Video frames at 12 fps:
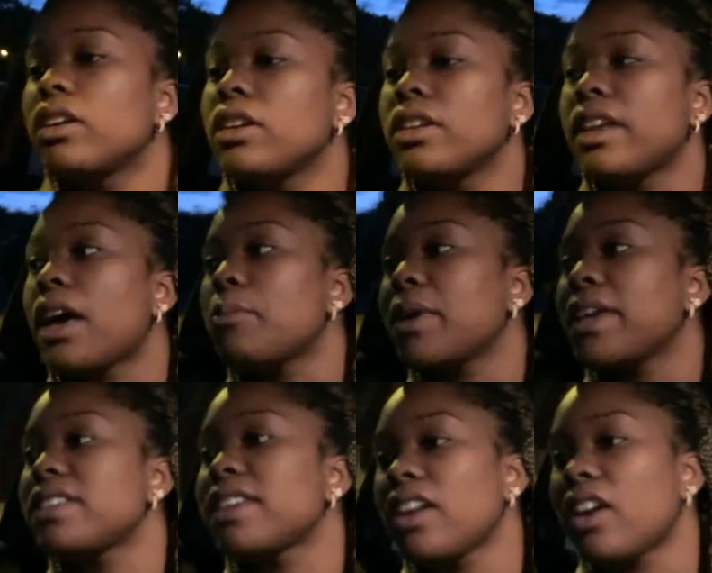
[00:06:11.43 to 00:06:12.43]
yeah
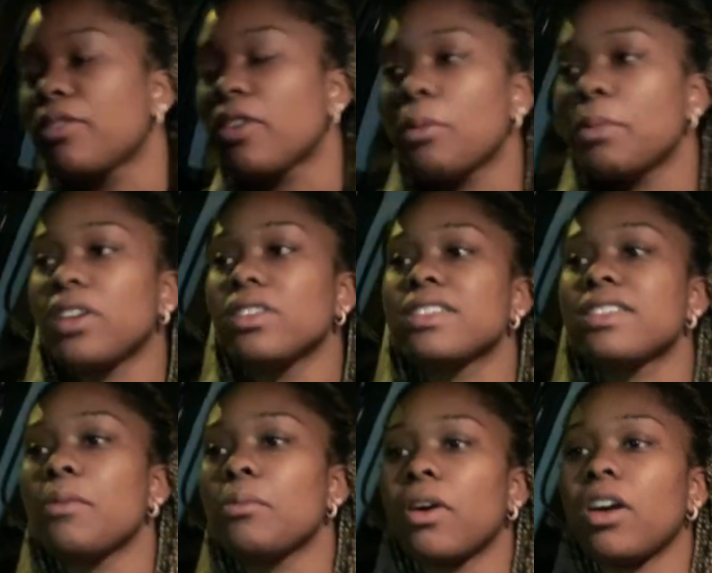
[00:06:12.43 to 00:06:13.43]
basically I've got to be on
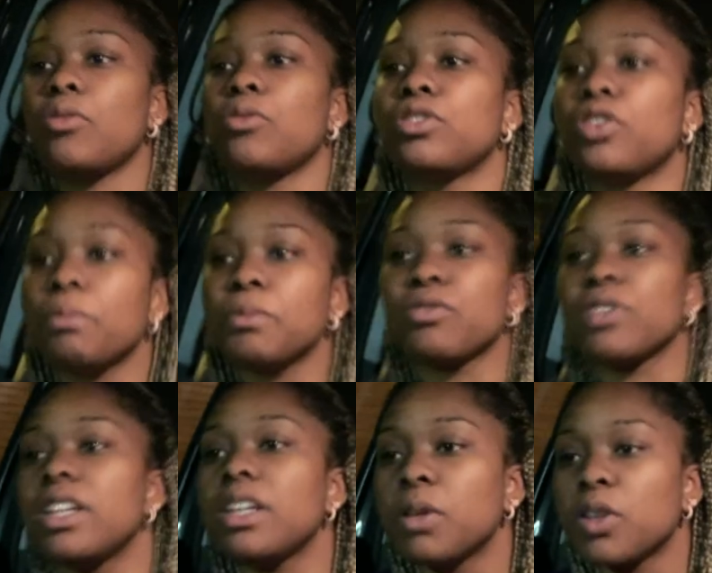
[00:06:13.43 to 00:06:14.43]
standby at all times
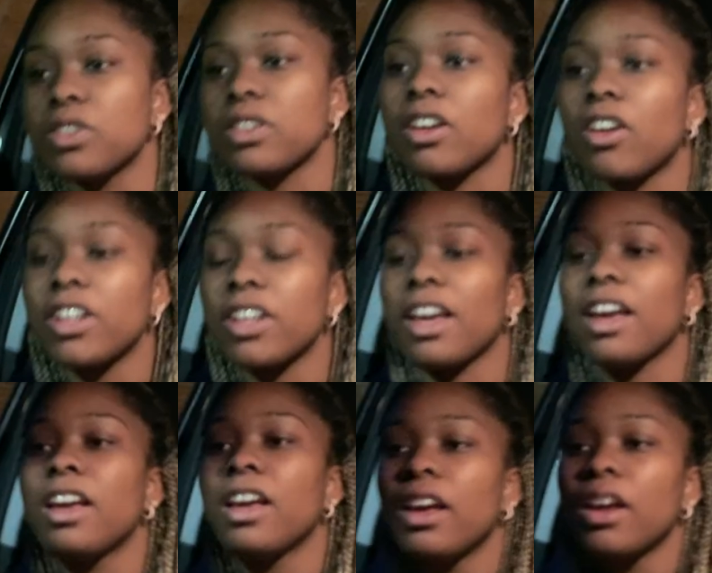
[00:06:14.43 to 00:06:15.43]
really because I kind of get
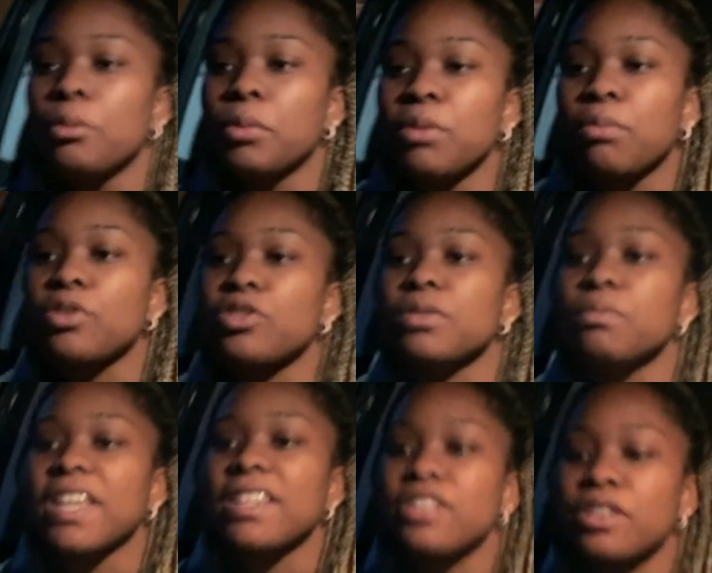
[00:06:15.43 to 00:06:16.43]
people just
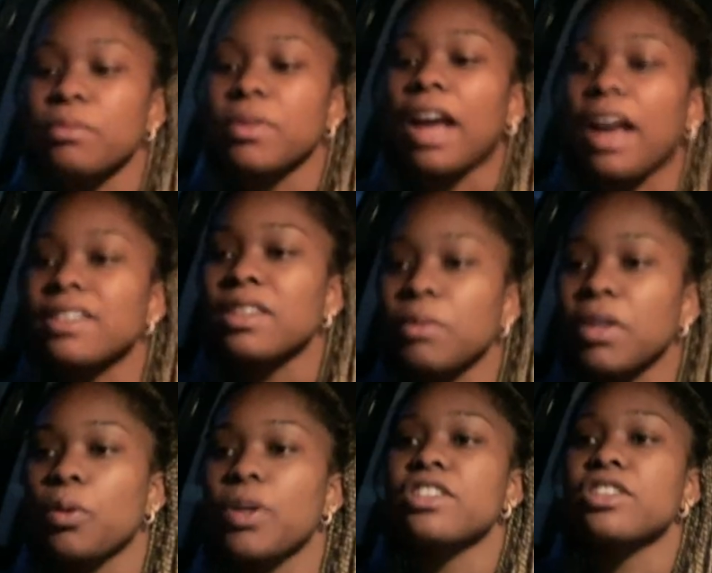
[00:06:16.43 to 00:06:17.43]
messaging me asking me
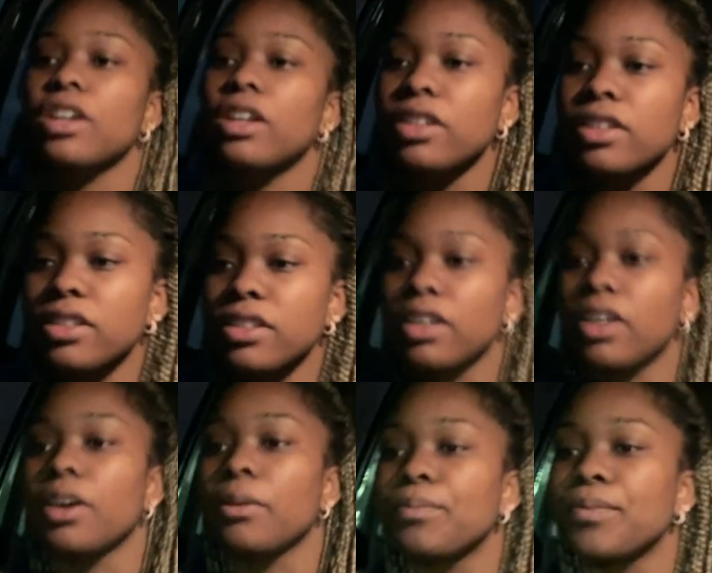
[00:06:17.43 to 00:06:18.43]
questions
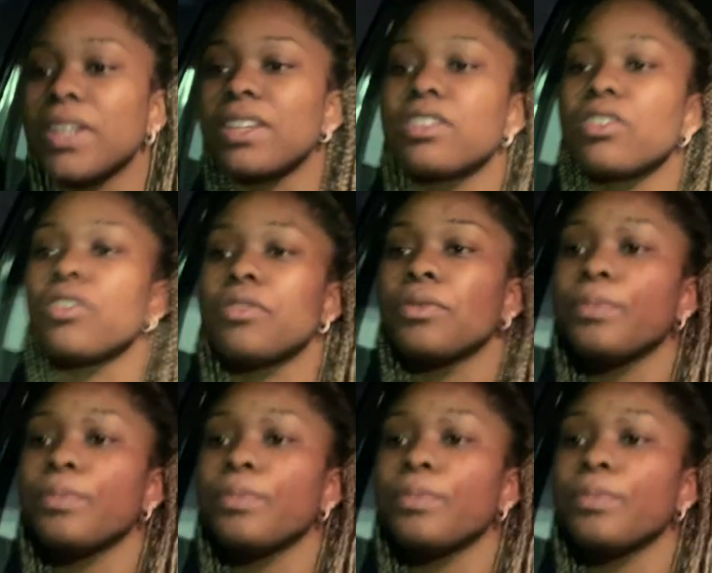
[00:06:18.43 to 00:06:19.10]
um, and stuff